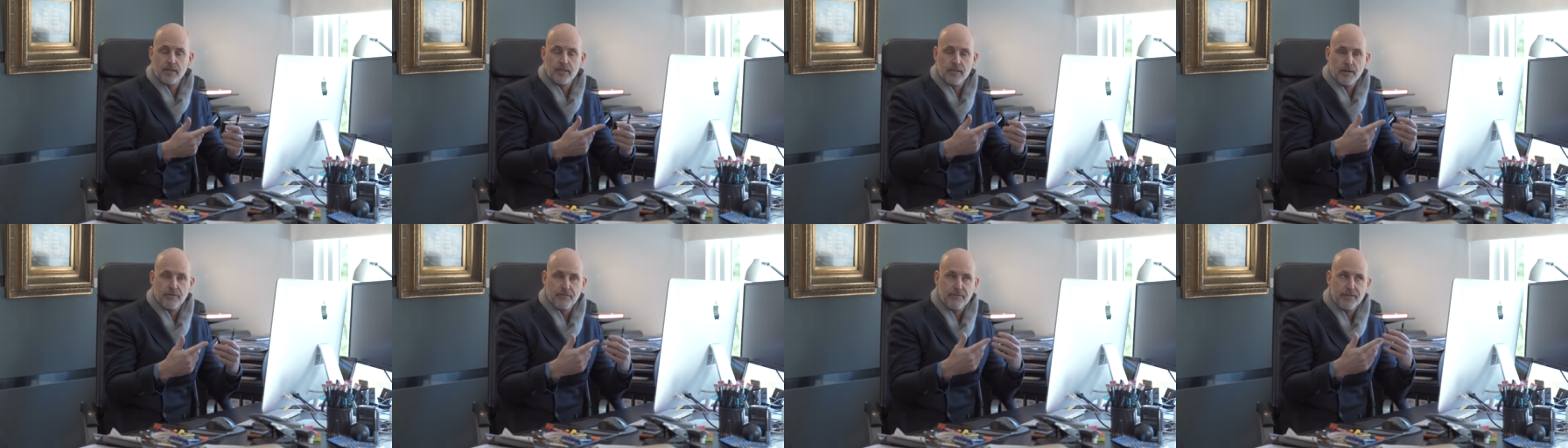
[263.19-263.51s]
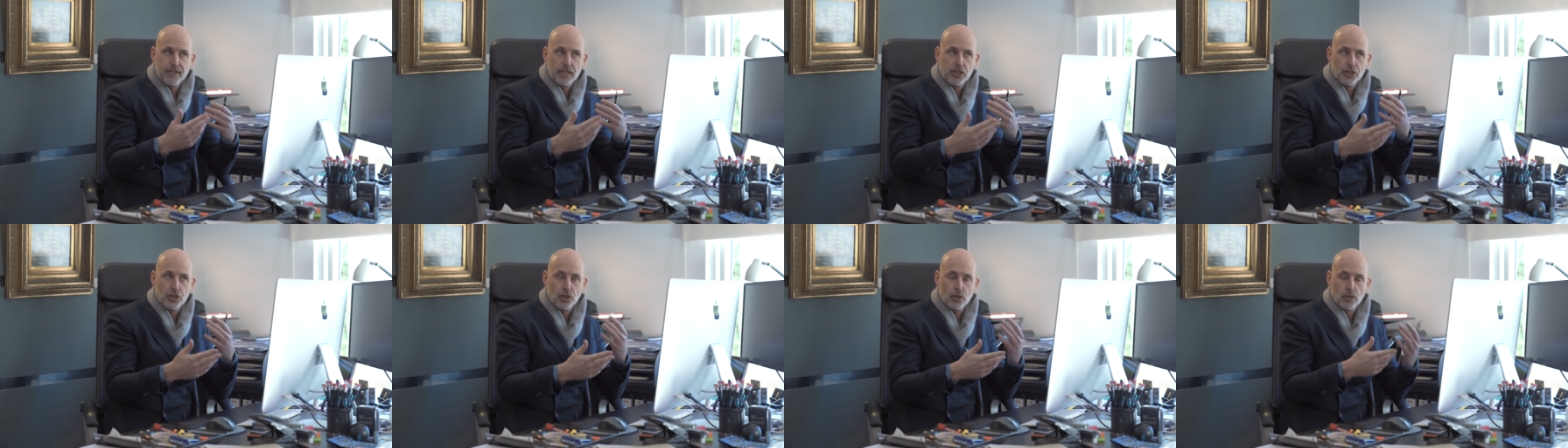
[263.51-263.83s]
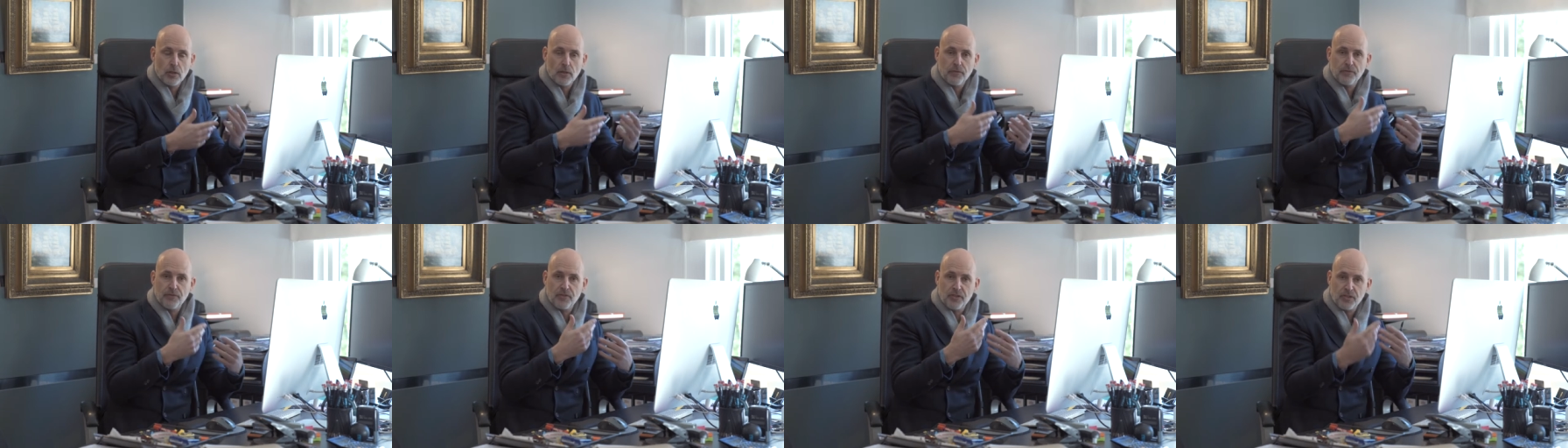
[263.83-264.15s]
they're finishing
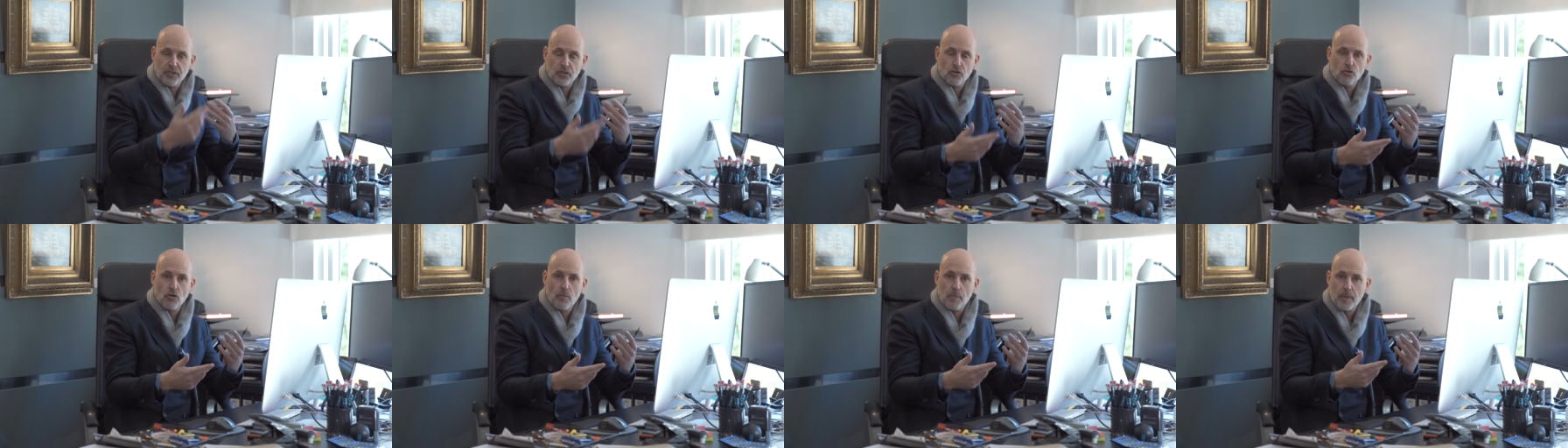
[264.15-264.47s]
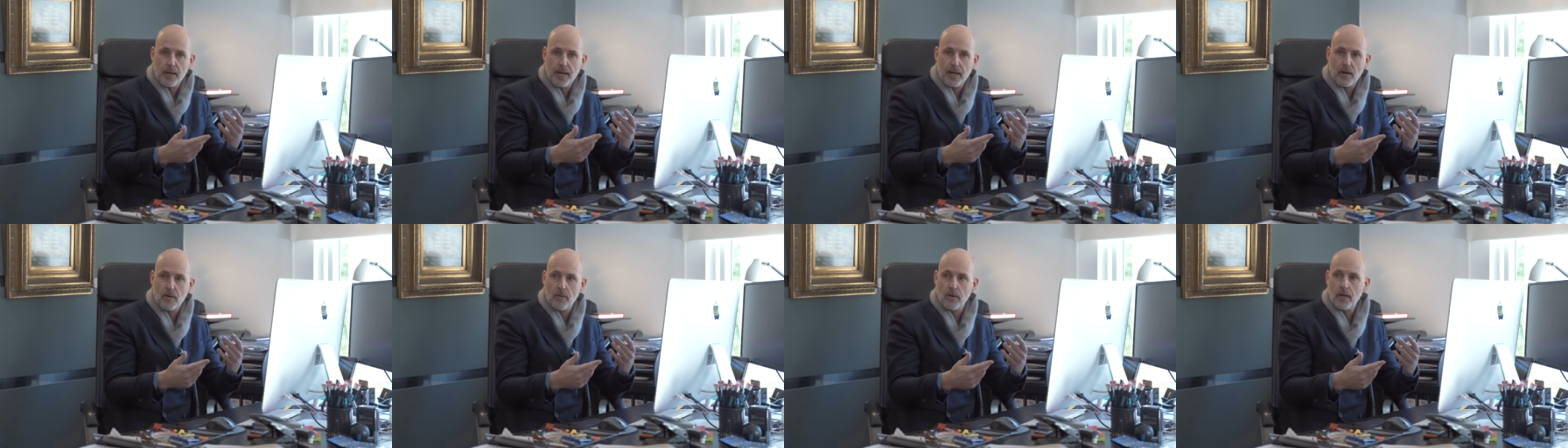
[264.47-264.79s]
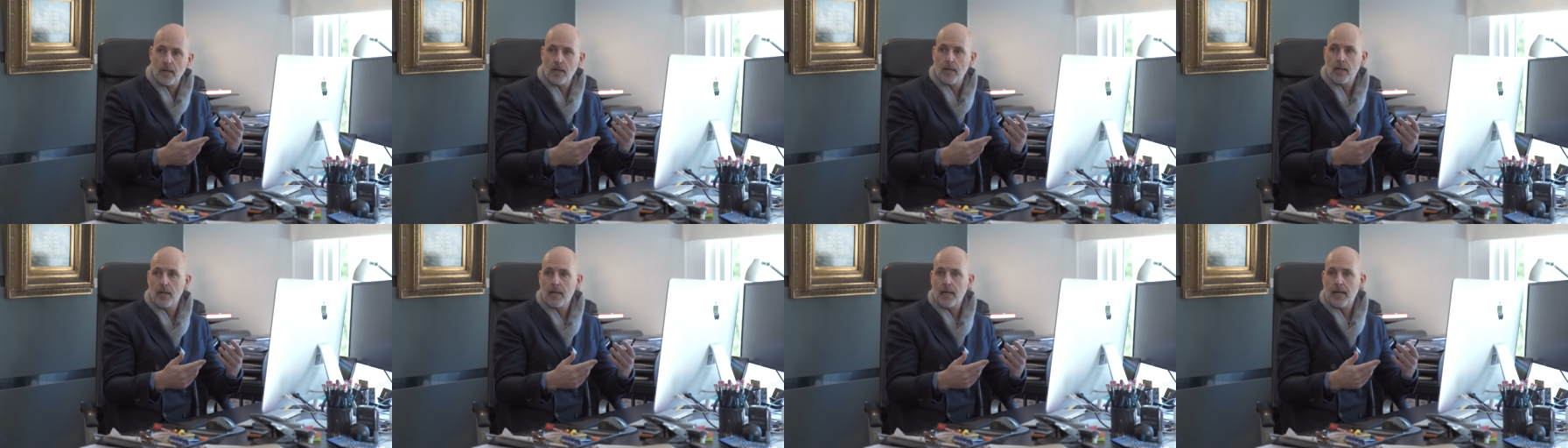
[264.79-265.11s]
off the strip out
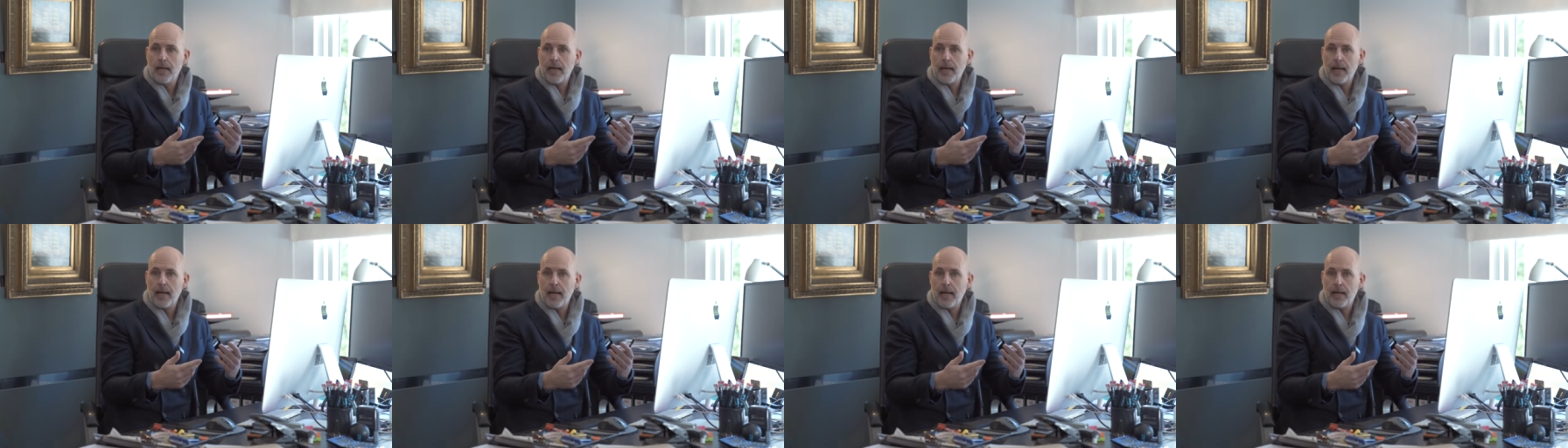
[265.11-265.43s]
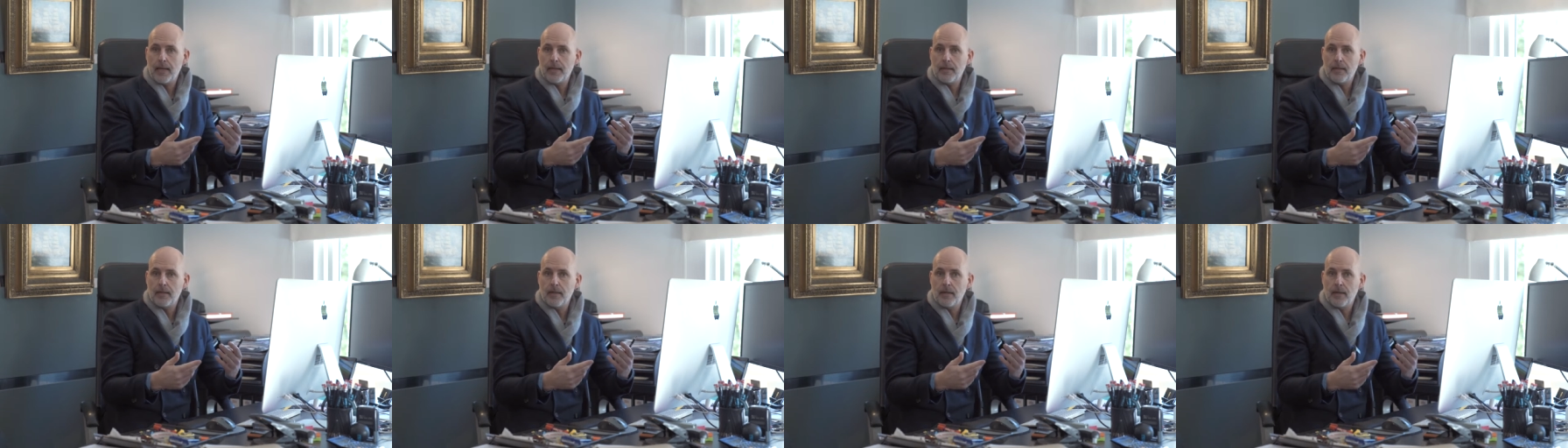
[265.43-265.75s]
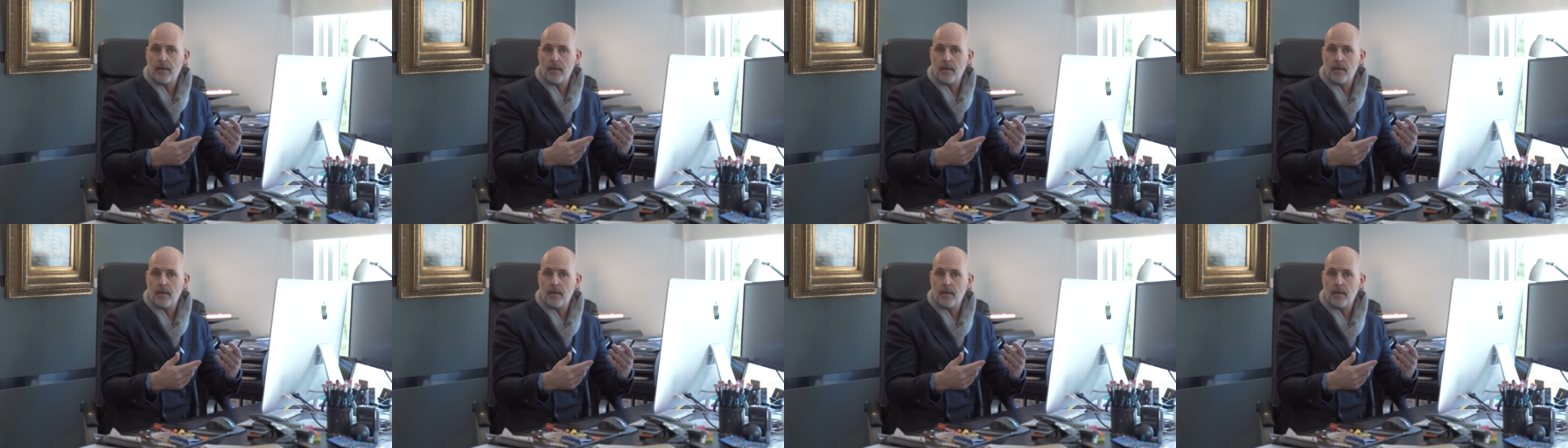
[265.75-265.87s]
and